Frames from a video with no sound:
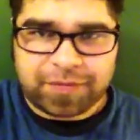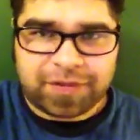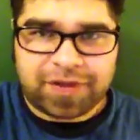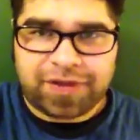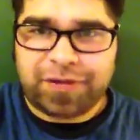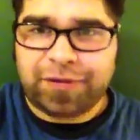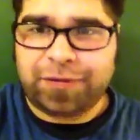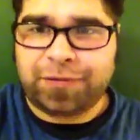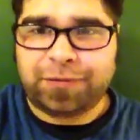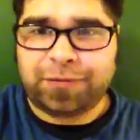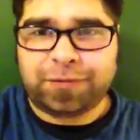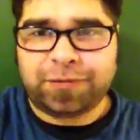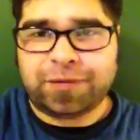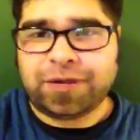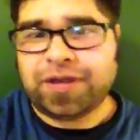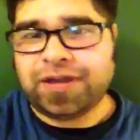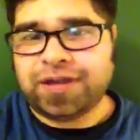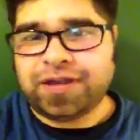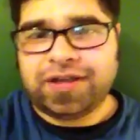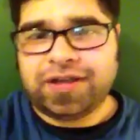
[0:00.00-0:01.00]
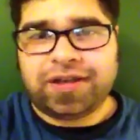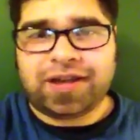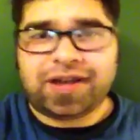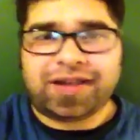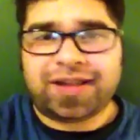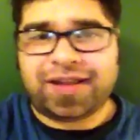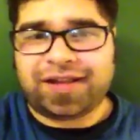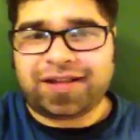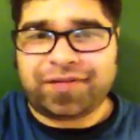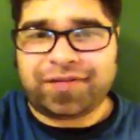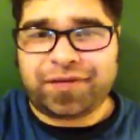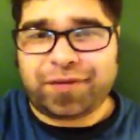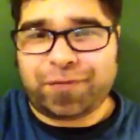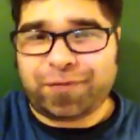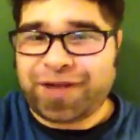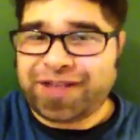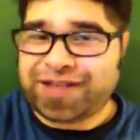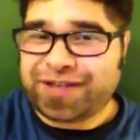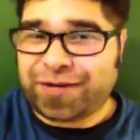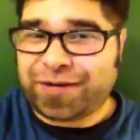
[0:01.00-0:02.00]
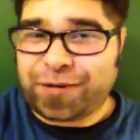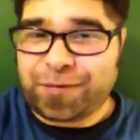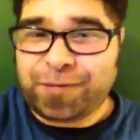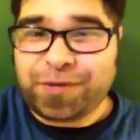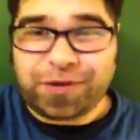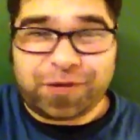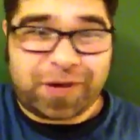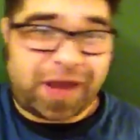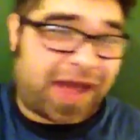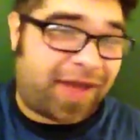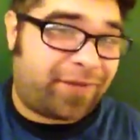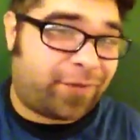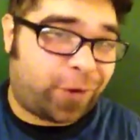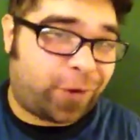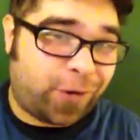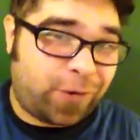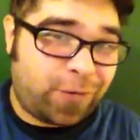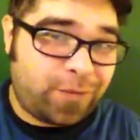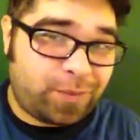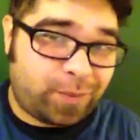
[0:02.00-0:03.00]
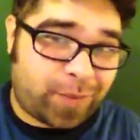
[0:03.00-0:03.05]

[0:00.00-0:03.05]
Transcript: Do you not like lifting weights at home? Do you have a home?